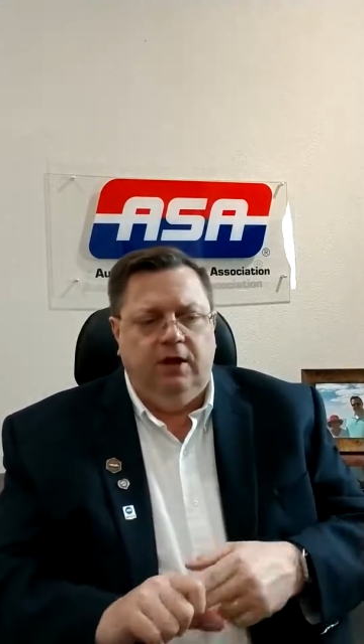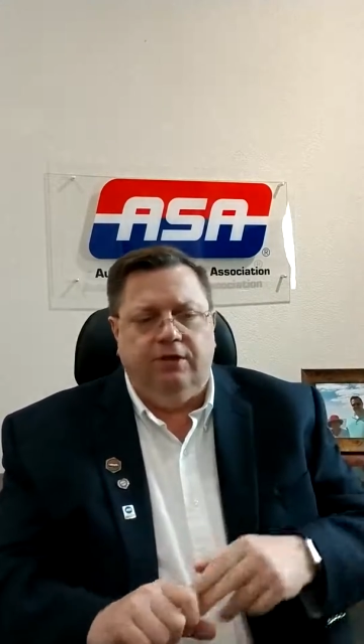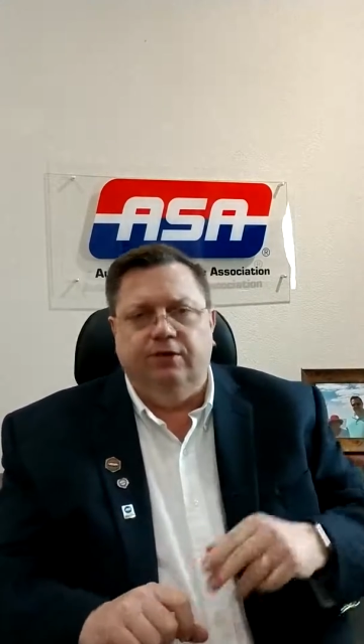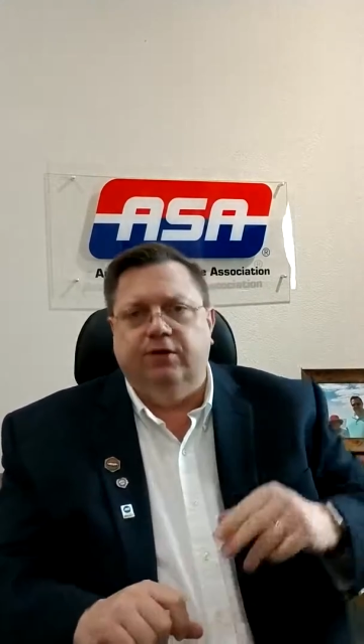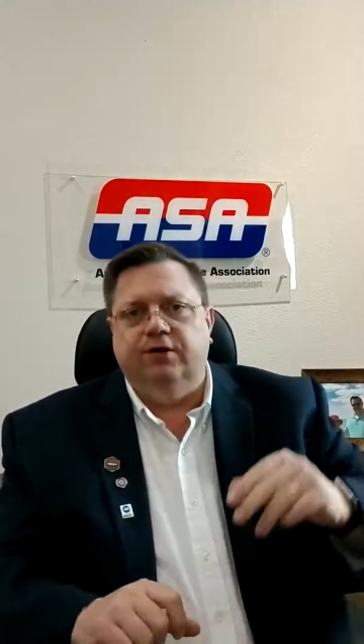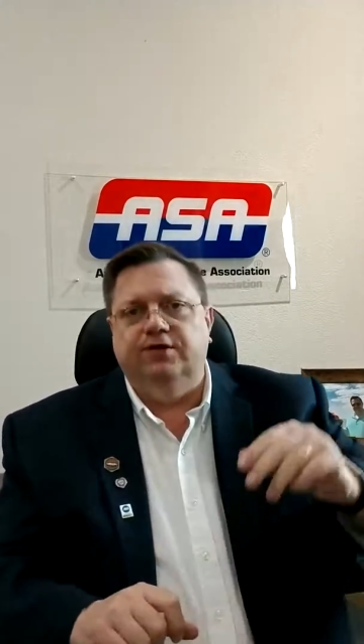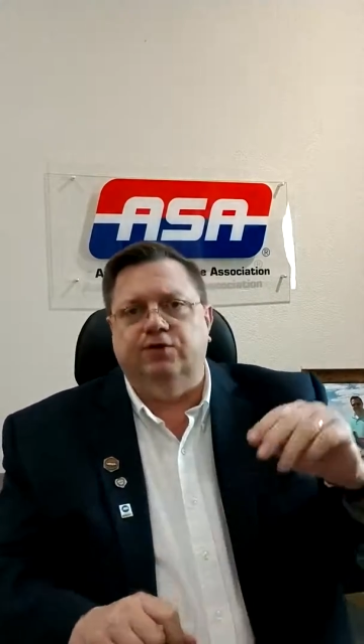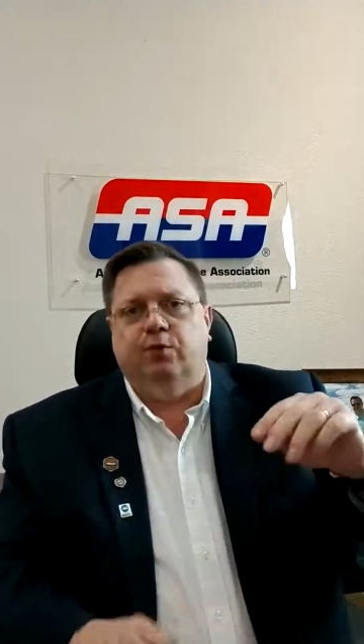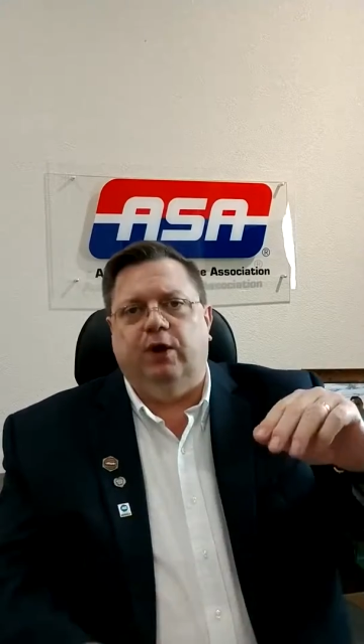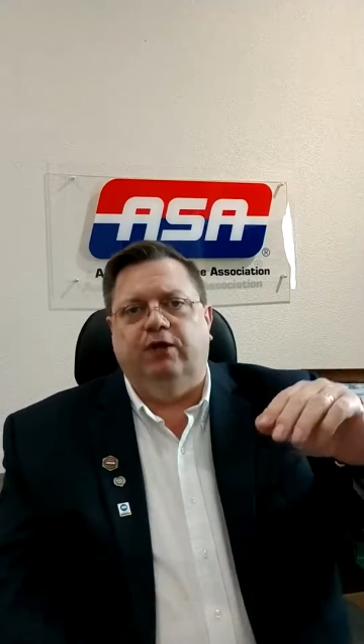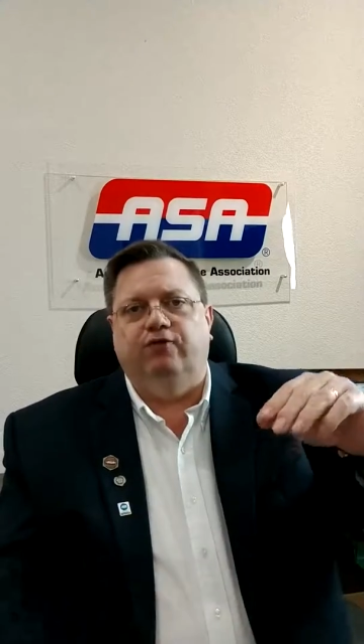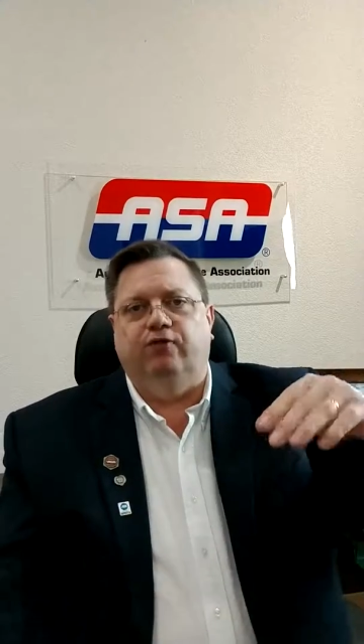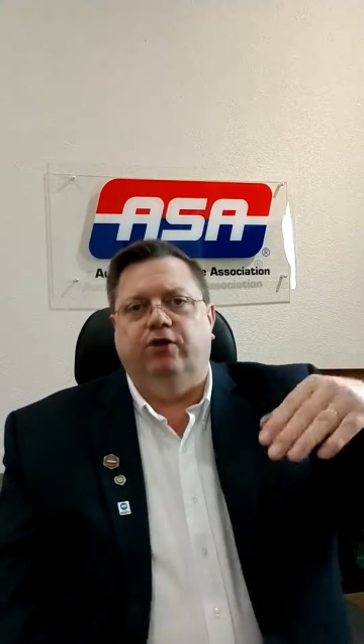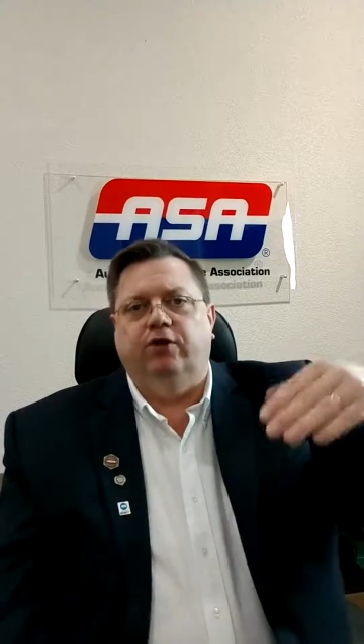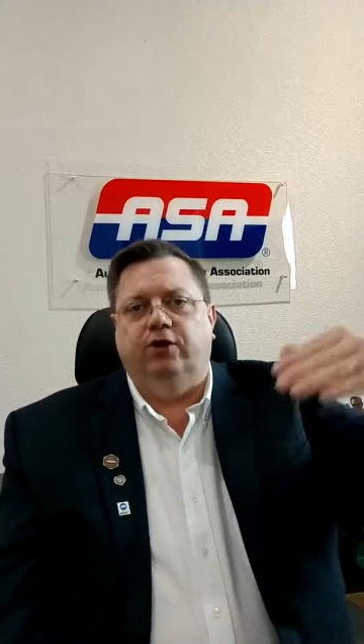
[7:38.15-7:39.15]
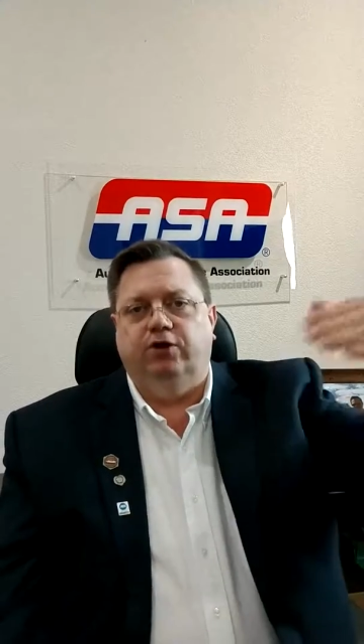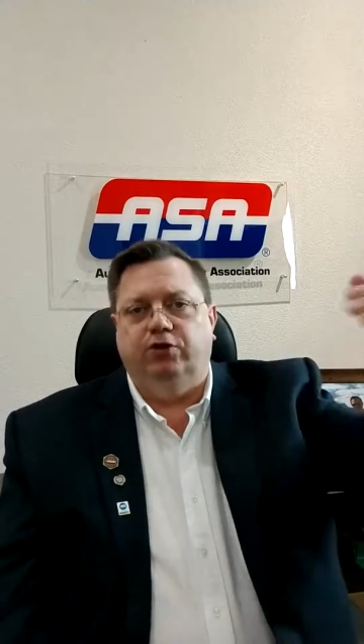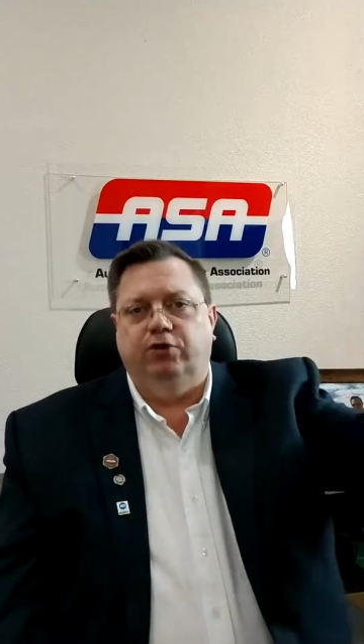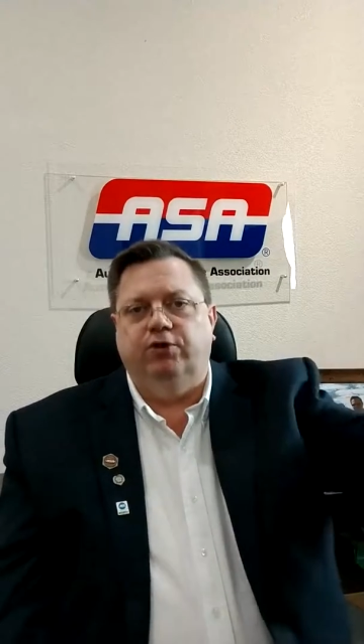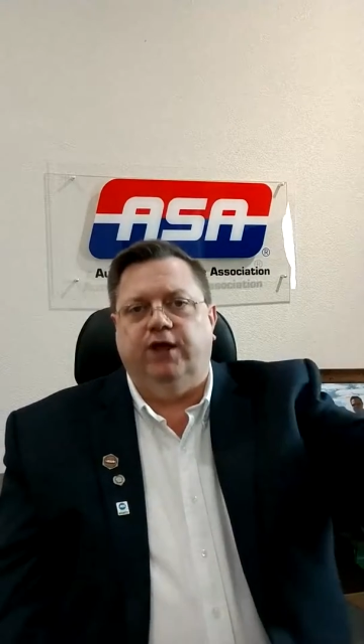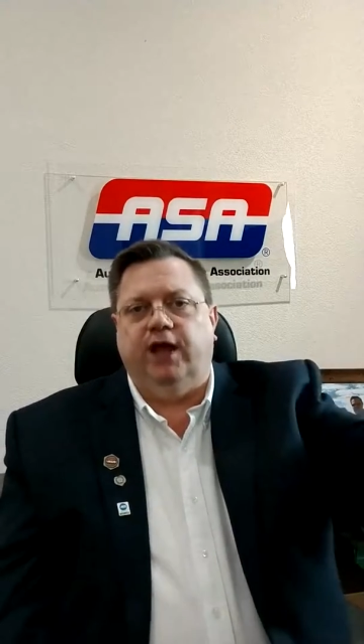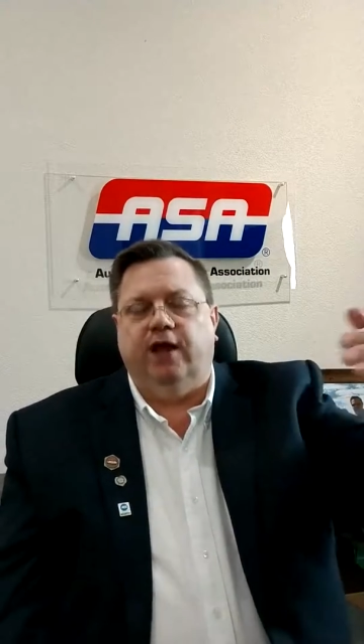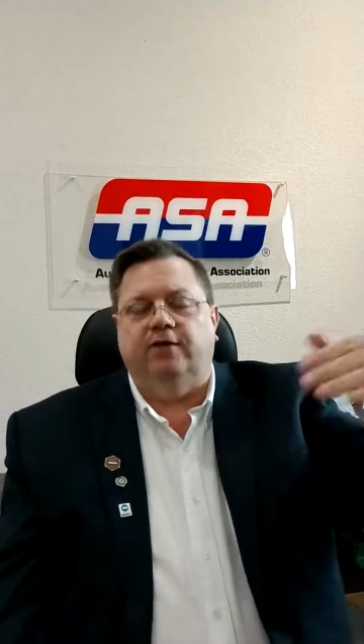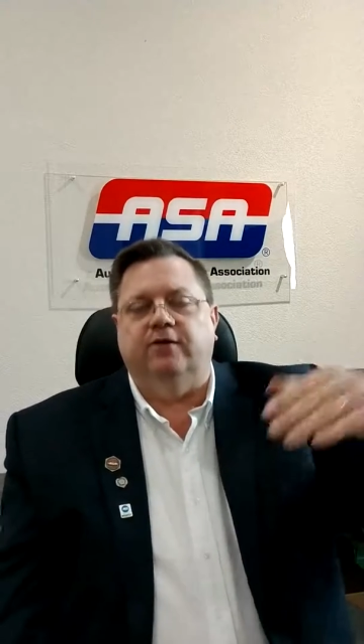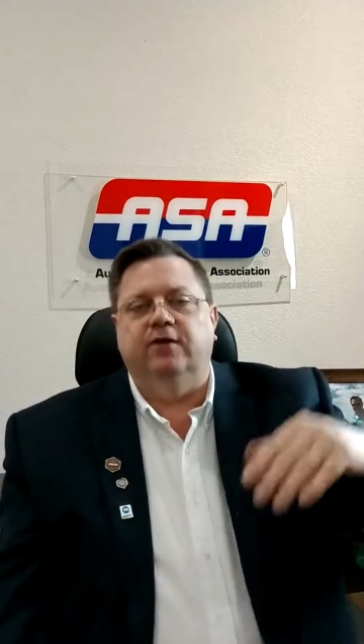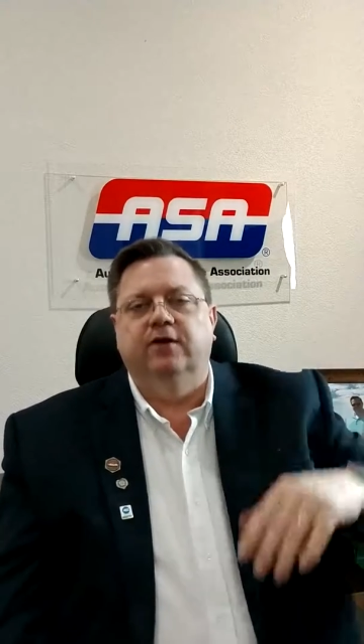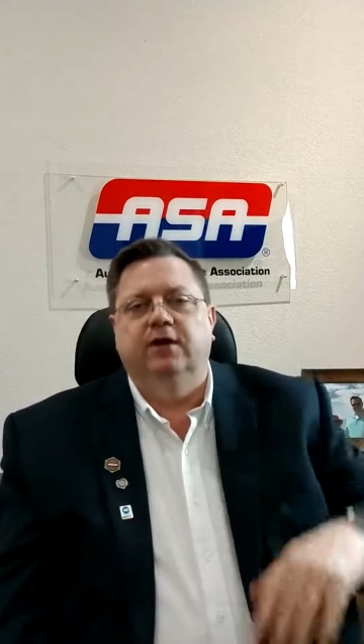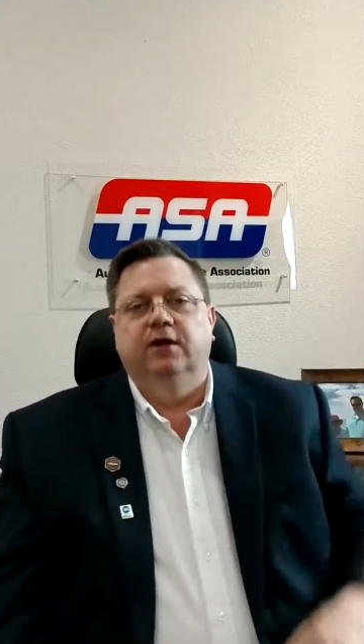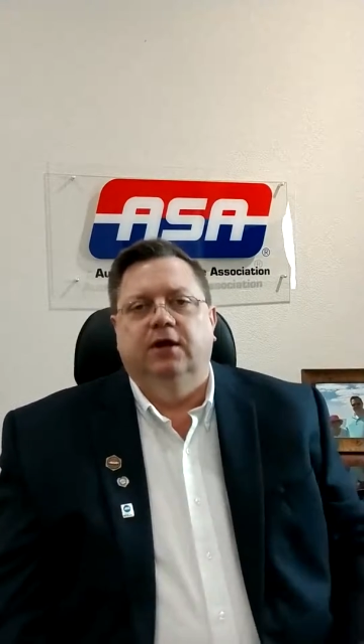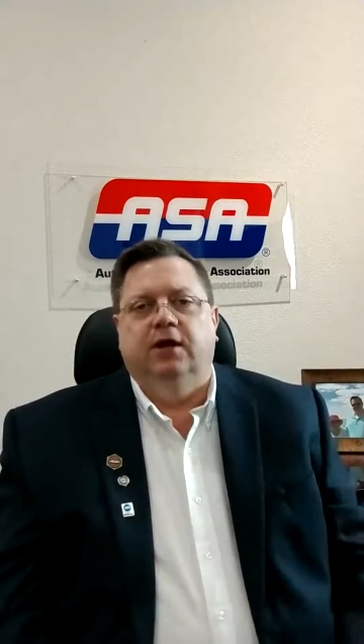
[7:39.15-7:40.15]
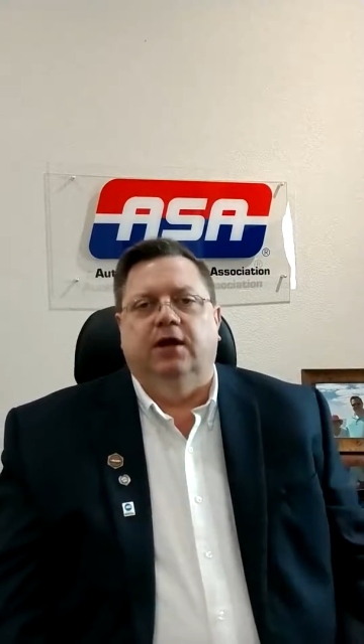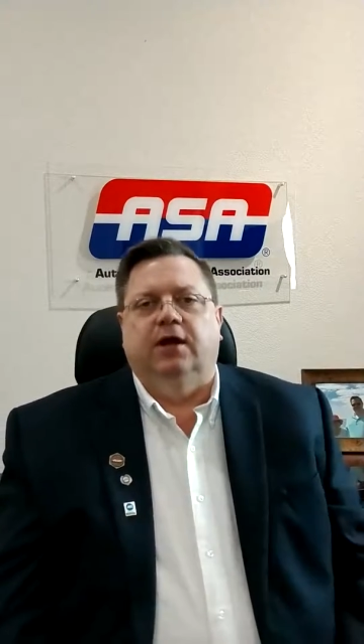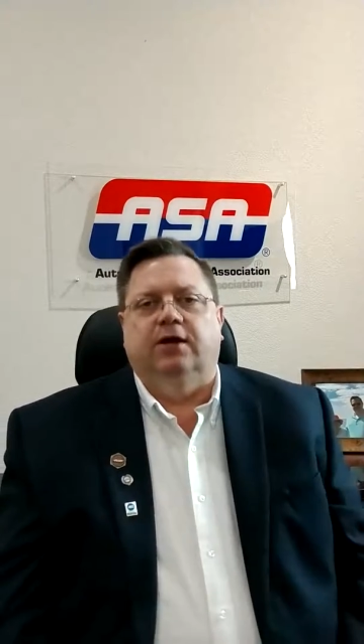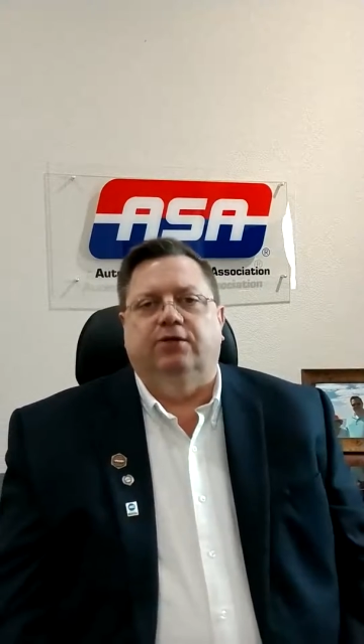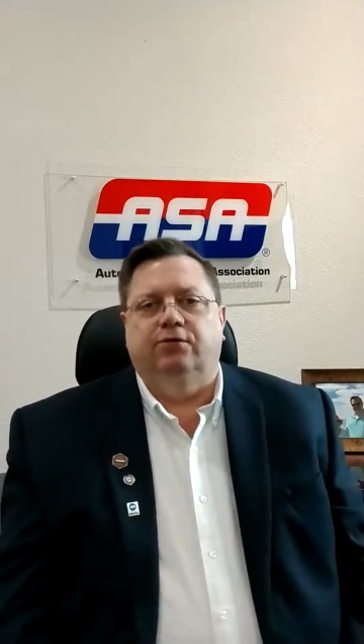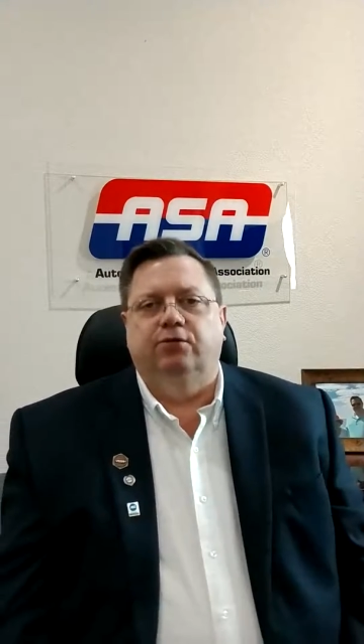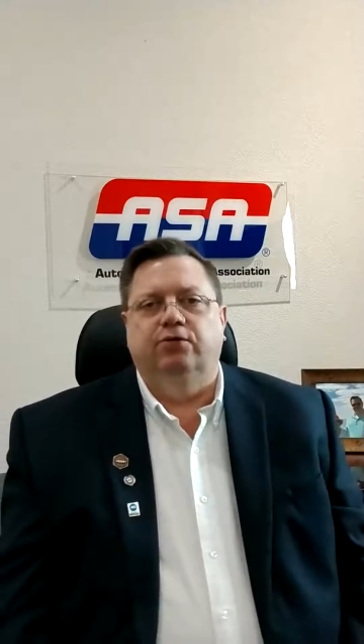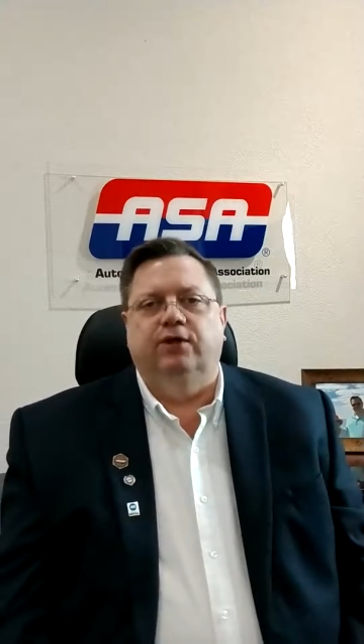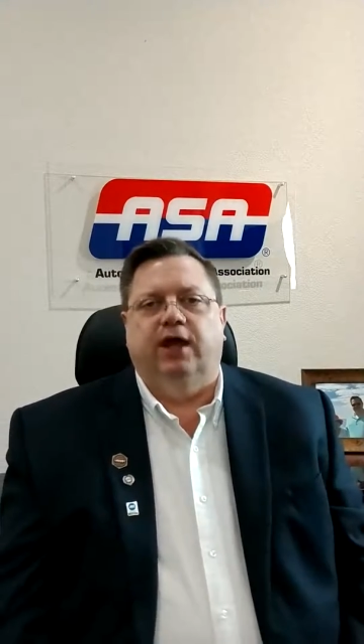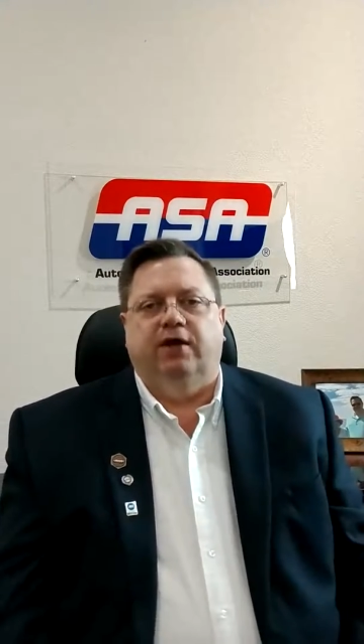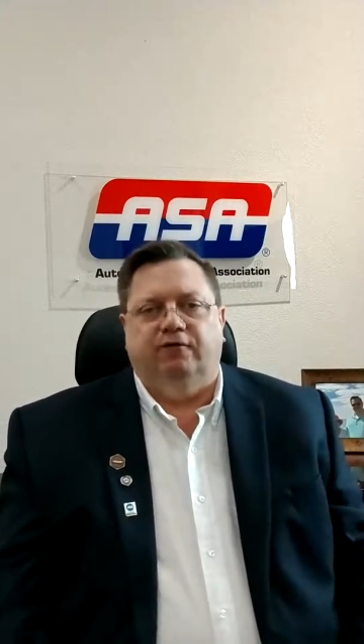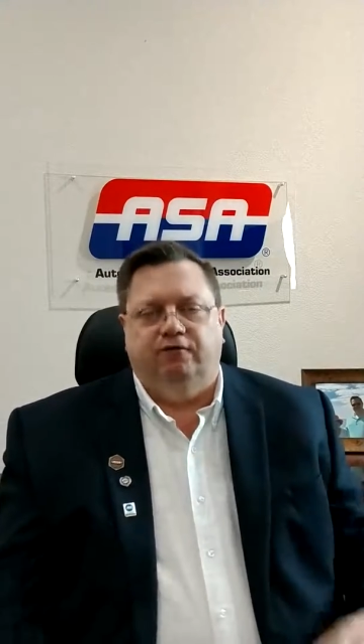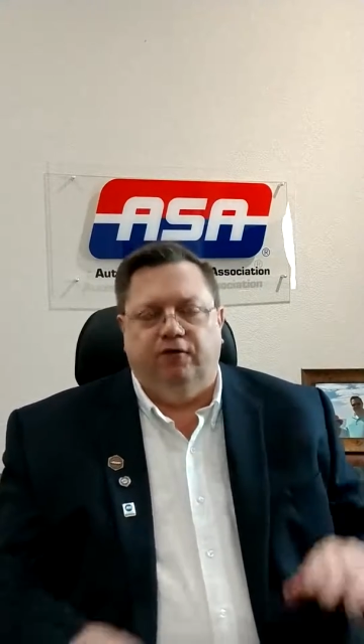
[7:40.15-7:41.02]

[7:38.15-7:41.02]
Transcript: there is a way for you to do that through that.